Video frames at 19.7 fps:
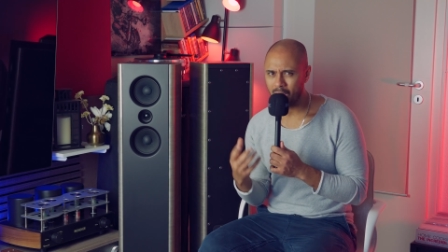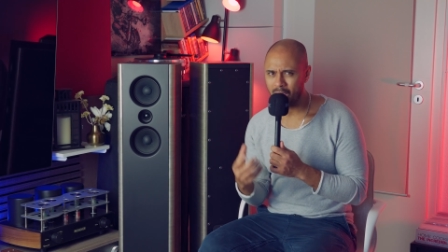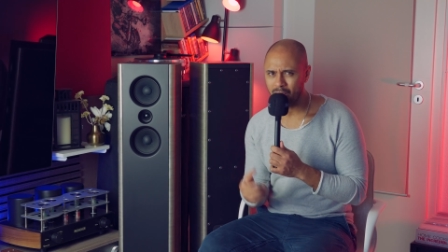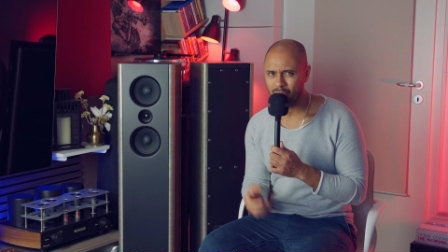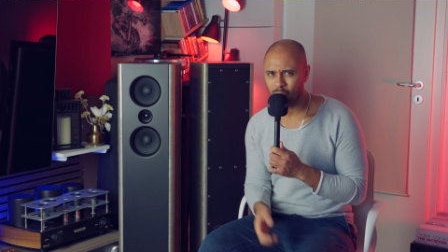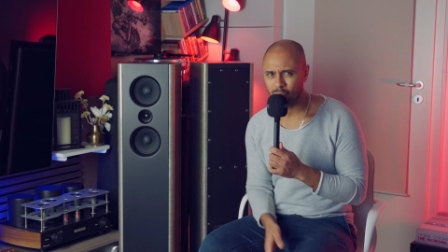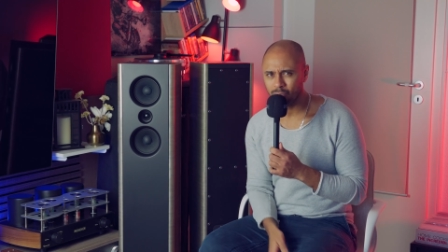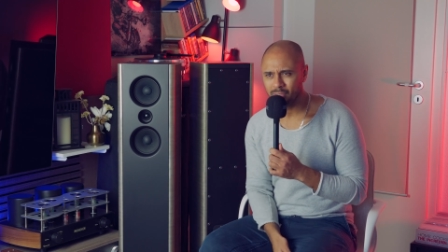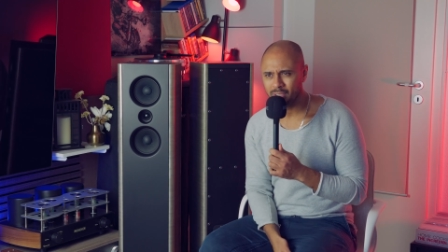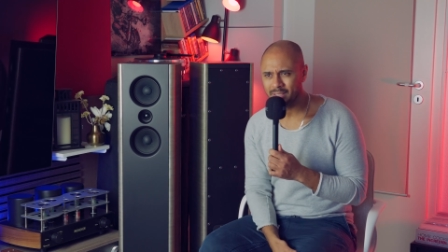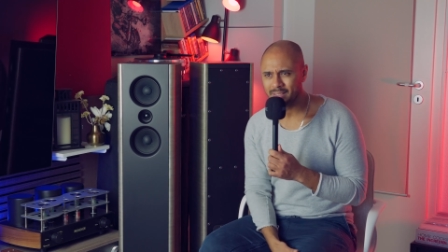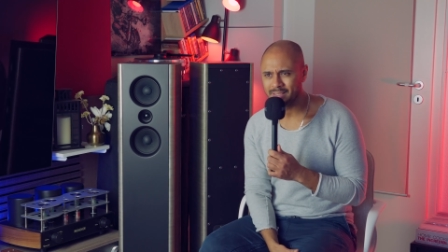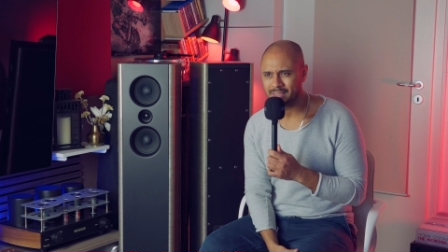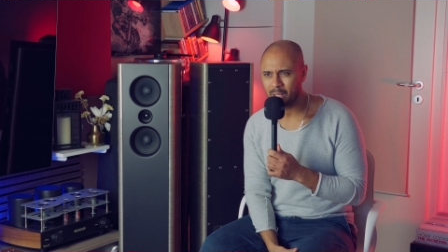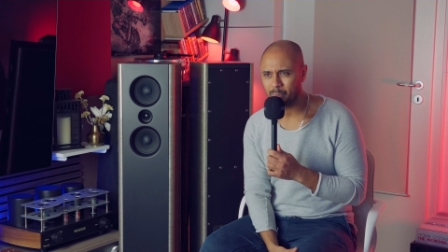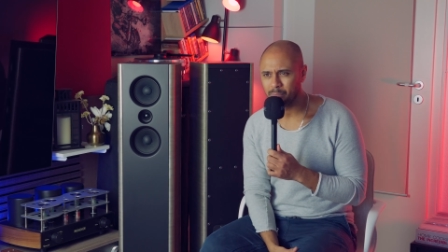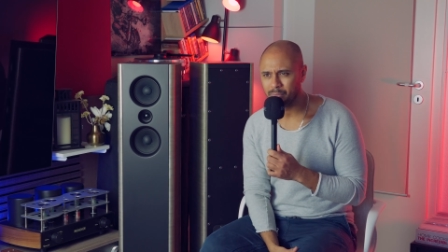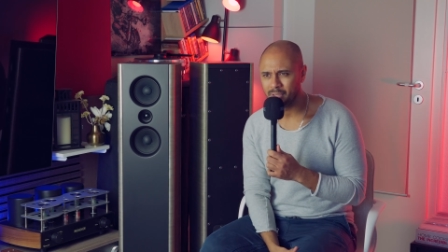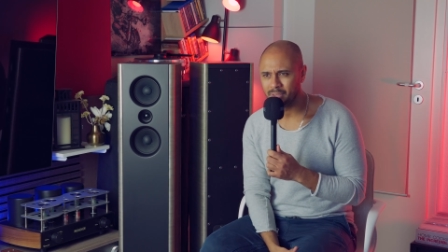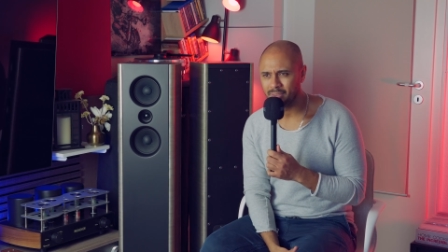I don't need
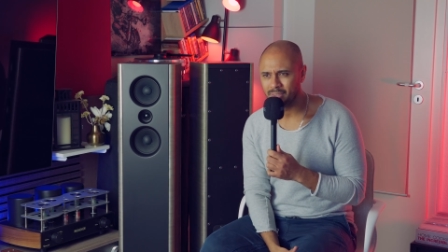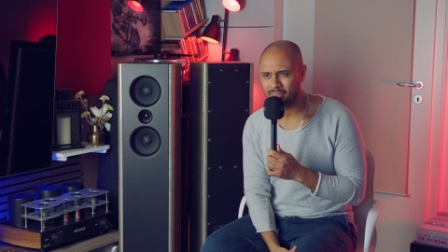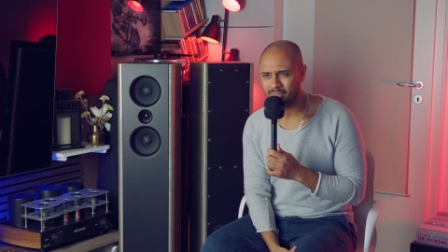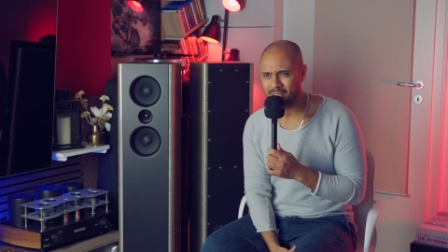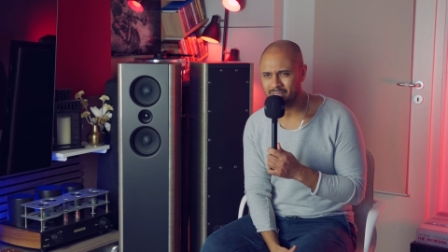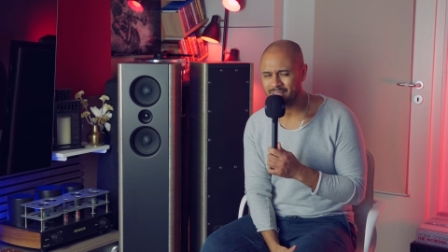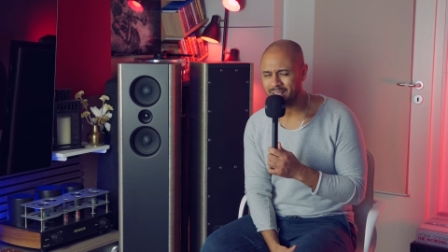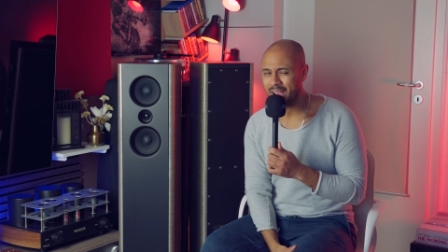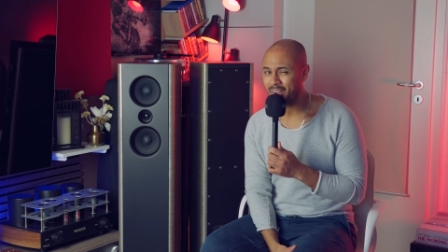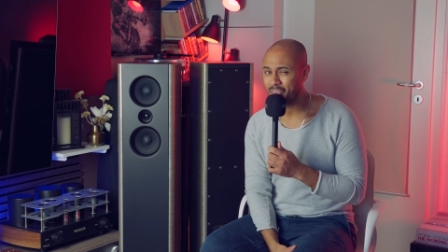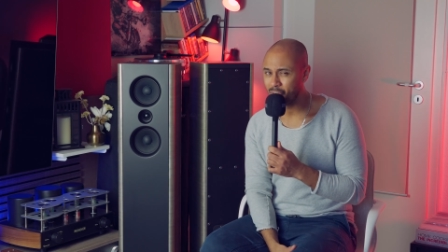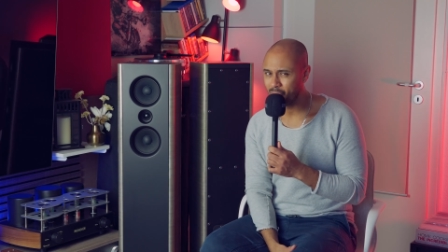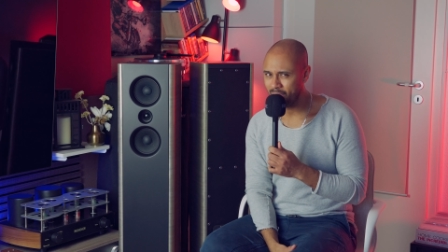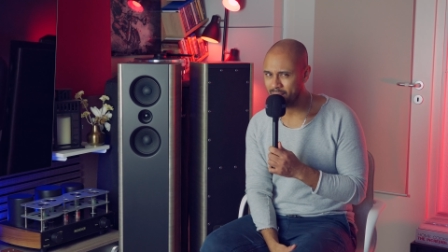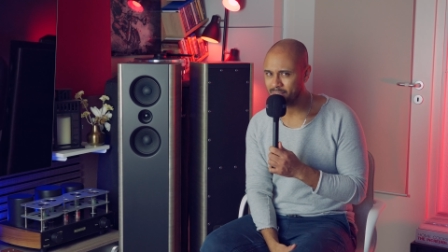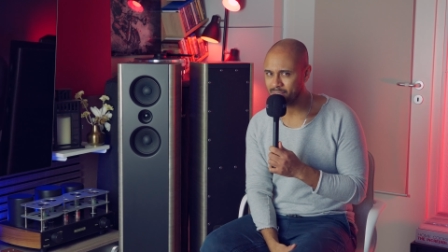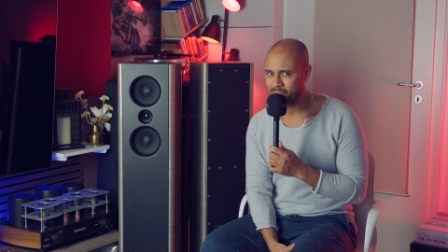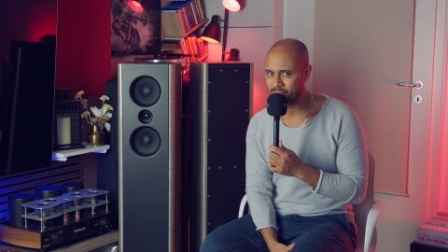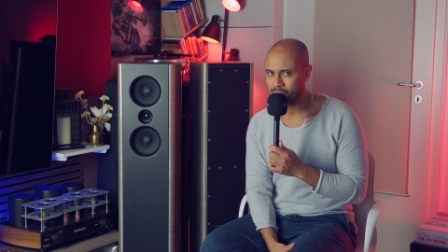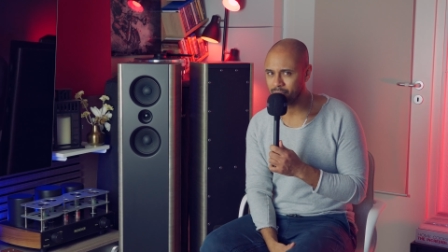something that is
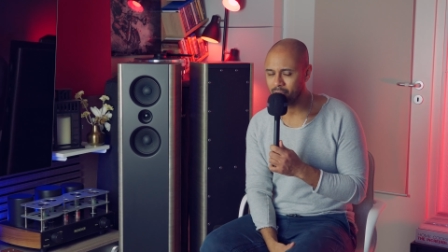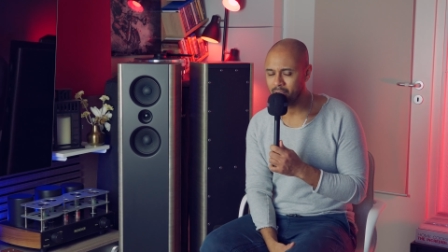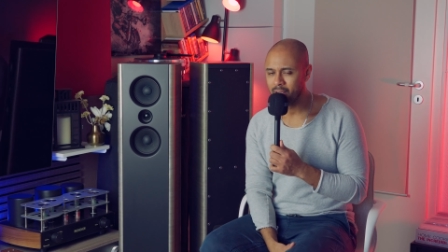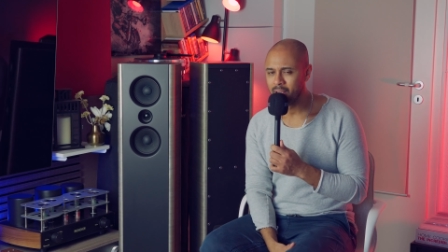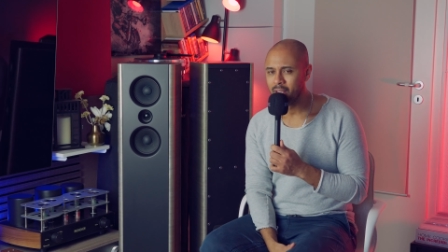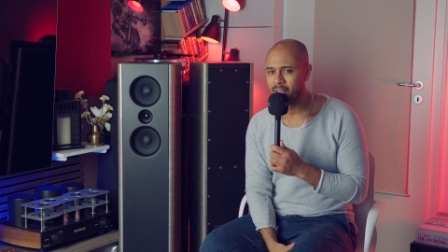aggressive.